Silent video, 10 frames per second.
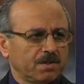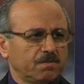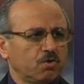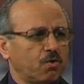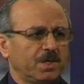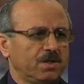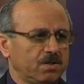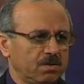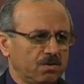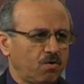Nobody
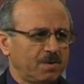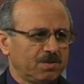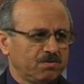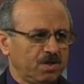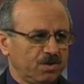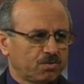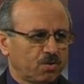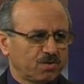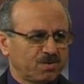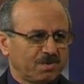really
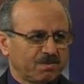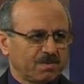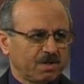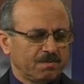thought about that,